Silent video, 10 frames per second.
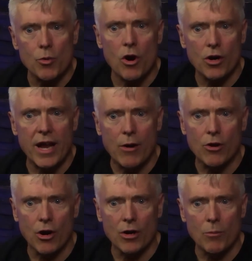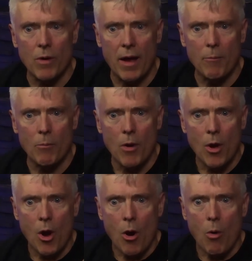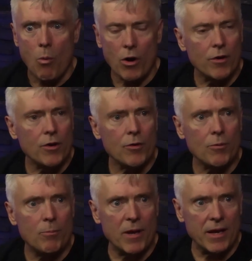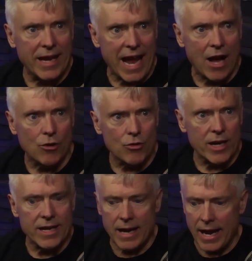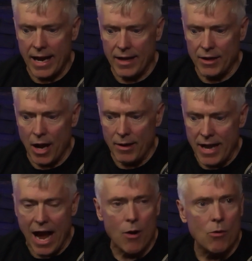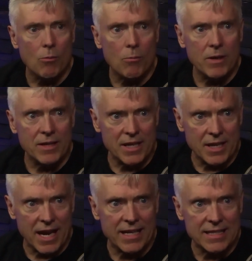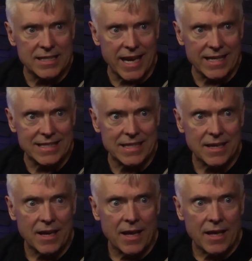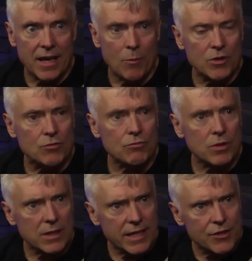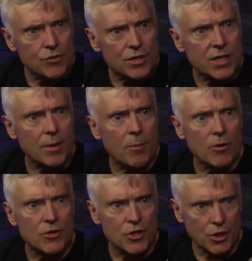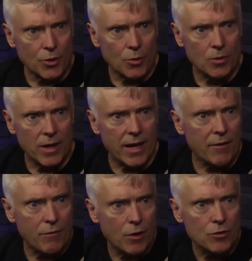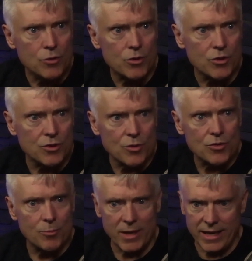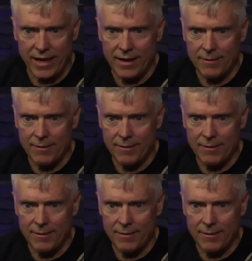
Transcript: are now, Karla, and where you've been in Calgary and now in the United States. And what's really interesting about you, and I followed you on your social media,